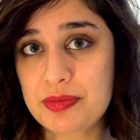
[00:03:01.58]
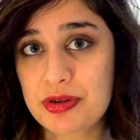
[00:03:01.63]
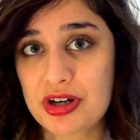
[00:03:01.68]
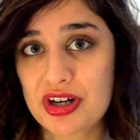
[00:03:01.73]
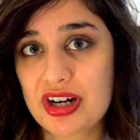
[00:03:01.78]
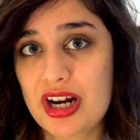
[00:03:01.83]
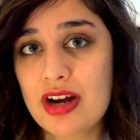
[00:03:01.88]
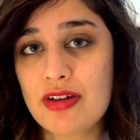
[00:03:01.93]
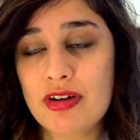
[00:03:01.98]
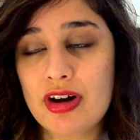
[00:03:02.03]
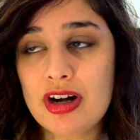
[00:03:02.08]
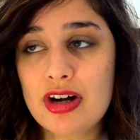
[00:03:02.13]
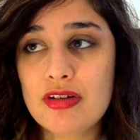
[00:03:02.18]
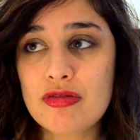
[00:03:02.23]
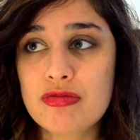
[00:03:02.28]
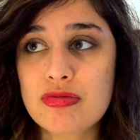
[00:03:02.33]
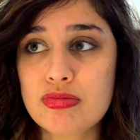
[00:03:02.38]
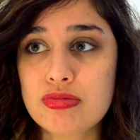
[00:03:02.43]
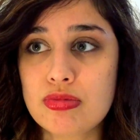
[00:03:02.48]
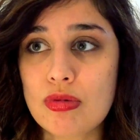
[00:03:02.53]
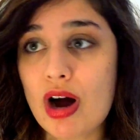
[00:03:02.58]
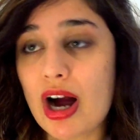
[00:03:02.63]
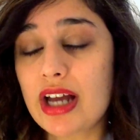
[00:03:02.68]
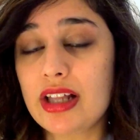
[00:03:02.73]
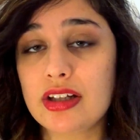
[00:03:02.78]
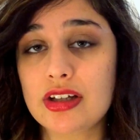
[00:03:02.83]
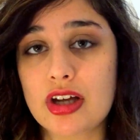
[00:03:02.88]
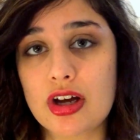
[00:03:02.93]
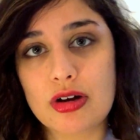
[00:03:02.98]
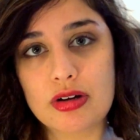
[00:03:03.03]
book. I read it a
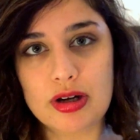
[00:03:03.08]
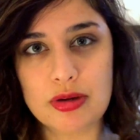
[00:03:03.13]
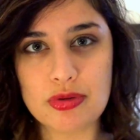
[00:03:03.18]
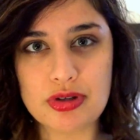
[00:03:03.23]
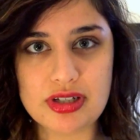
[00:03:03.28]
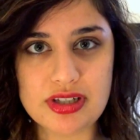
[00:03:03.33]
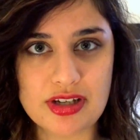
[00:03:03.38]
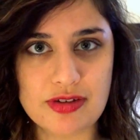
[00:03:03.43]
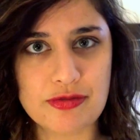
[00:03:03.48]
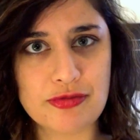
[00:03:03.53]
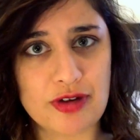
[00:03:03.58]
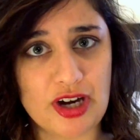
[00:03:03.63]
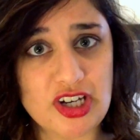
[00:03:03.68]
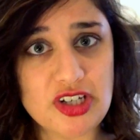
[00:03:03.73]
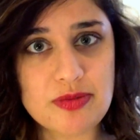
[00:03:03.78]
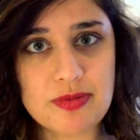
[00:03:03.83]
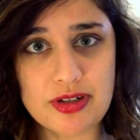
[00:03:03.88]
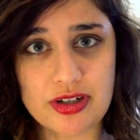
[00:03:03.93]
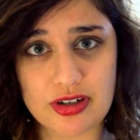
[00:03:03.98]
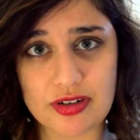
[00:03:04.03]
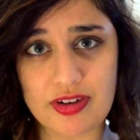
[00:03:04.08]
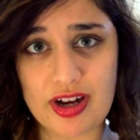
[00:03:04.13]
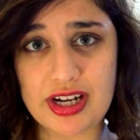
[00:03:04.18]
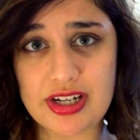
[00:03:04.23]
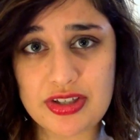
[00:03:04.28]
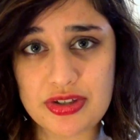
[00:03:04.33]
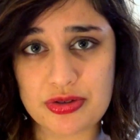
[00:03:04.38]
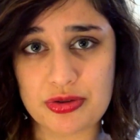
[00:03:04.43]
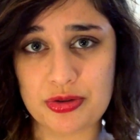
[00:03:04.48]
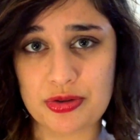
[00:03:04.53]
while ago. I want to say freshman year of
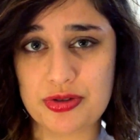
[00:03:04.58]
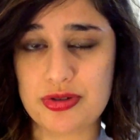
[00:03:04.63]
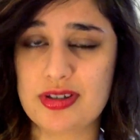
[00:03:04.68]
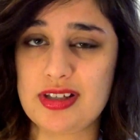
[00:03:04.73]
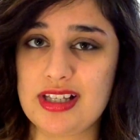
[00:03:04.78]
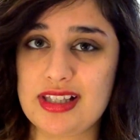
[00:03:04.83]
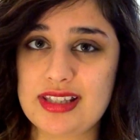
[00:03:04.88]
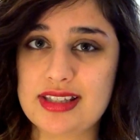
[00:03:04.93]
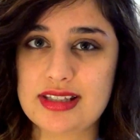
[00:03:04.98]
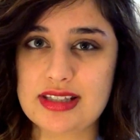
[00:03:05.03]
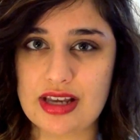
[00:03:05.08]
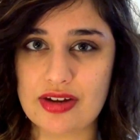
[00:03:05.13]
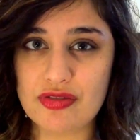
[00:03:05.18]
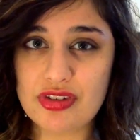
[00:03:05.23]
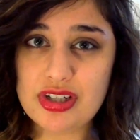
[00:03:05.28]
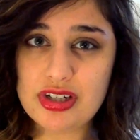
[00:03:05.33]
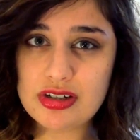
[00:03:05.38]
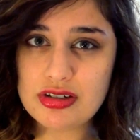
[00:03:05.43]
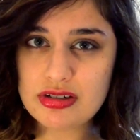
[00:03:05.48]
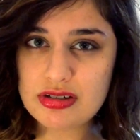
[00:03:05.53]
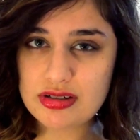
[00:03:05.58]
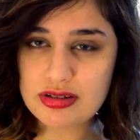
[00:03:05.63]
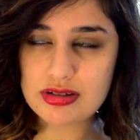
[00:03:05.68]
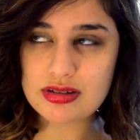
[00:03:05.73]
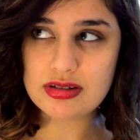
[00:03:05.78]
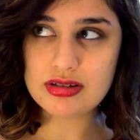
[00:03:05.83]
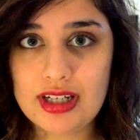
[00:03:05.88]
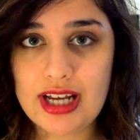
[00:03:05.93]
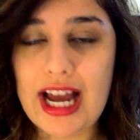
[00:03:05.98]
high school, so that's 7 years?